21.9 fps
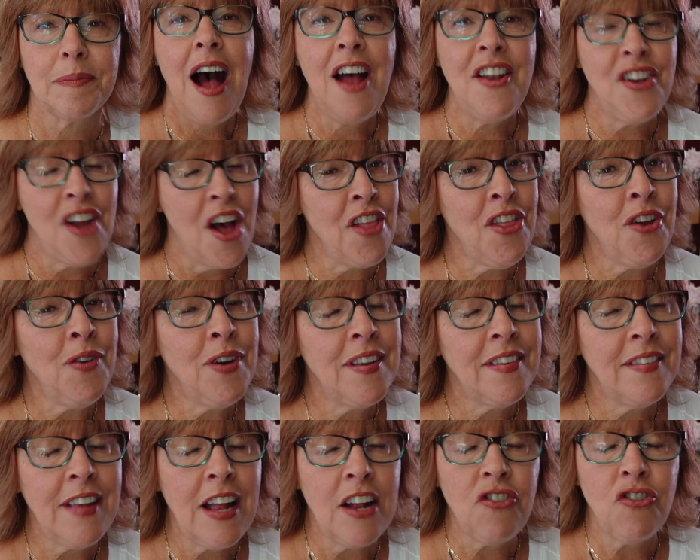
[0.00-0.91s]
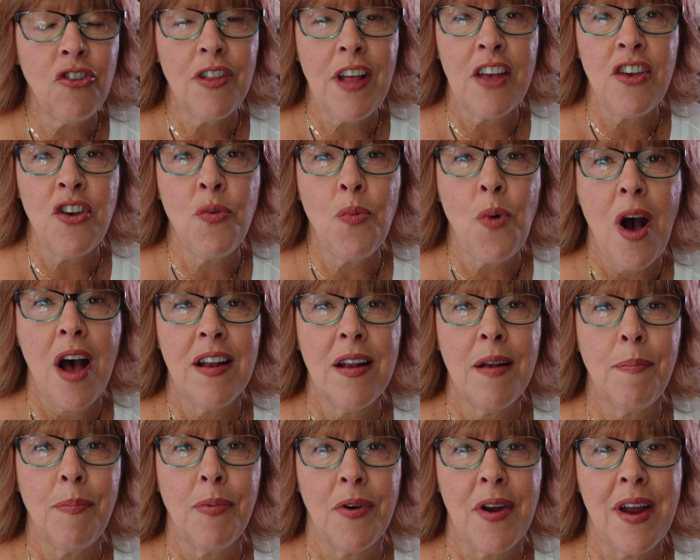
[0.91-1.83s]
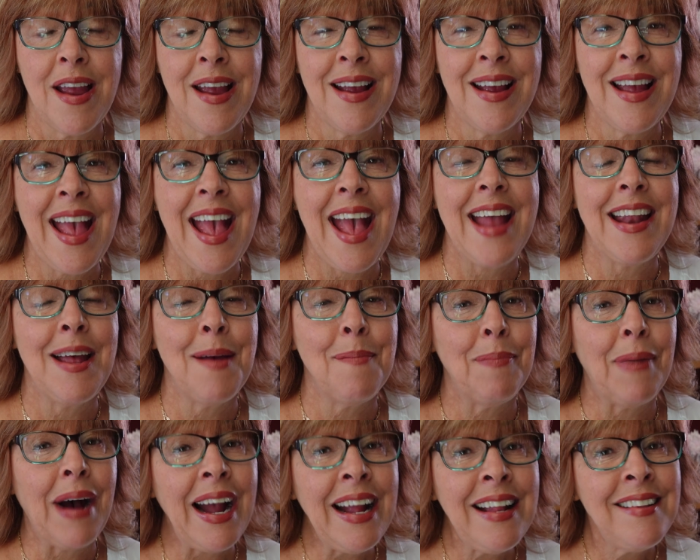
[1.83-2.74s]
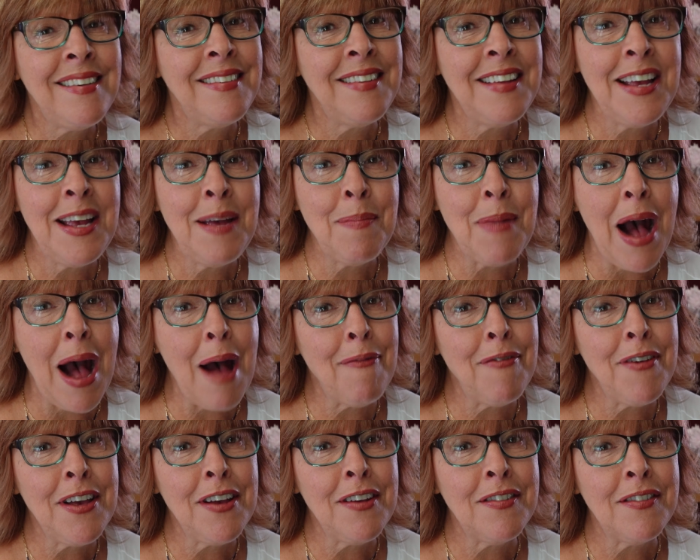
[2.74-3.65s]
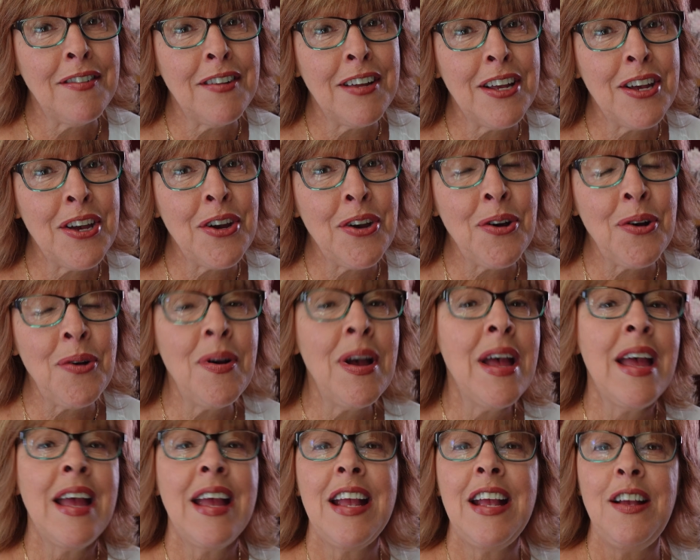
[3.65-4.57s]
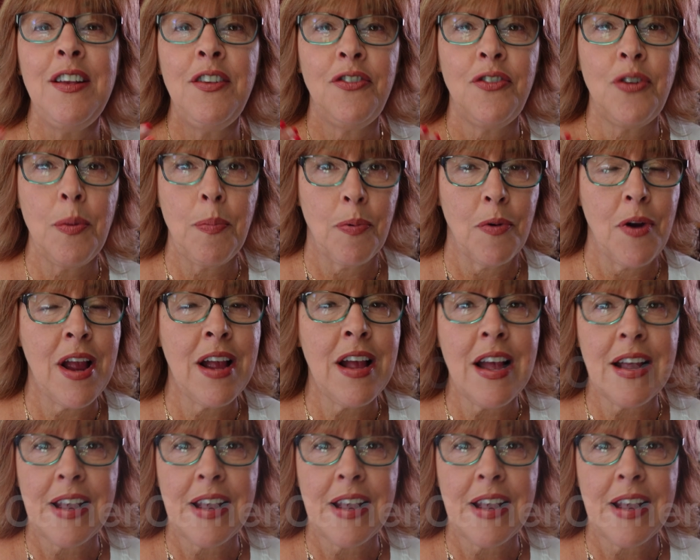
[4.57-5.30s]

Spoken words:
Another essential that you want to bring, and it might seem obvious to you, is to bring a